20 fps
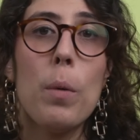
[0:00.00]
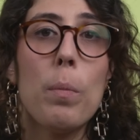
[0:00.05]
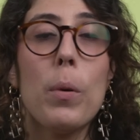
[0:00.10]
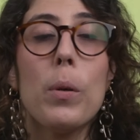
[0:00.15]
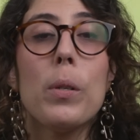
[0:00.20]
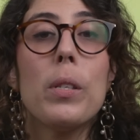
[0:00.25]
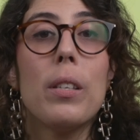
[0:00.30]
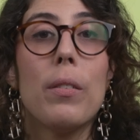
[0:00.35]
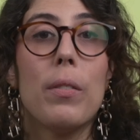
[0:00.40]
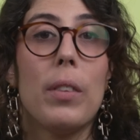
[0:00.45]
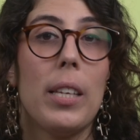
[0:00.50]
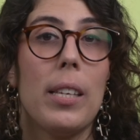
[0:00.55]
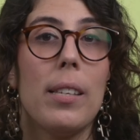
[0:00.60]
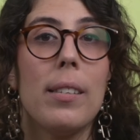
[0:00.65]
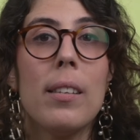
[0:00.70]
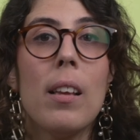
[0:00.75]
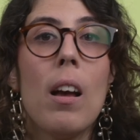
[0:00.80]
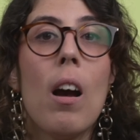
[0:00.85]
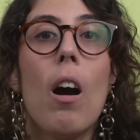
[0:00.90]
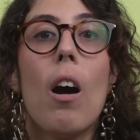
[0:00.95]
Most of
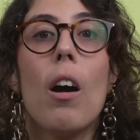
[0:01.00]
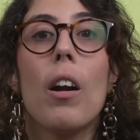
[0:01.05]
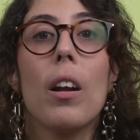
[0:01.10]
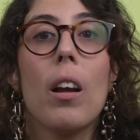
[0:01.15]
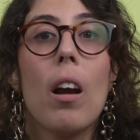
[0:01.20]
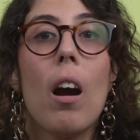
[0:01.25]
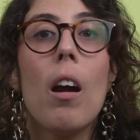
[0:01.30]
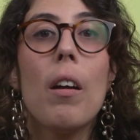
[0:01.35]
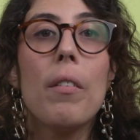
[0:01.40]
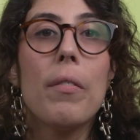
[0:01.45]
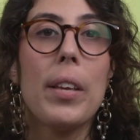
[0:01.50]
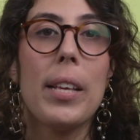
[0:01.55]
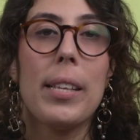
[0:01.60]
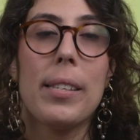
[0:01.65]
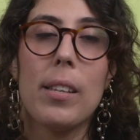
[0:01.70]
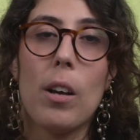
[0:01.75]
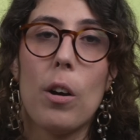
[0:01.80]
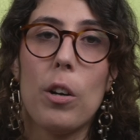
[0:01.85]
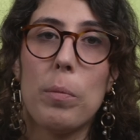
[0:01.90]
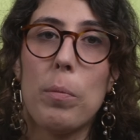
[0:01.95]
these are
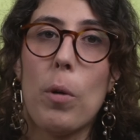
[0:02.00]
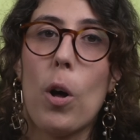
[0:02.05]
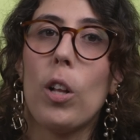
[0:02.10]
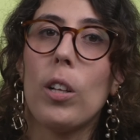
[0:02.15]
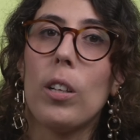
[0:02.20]
carvings on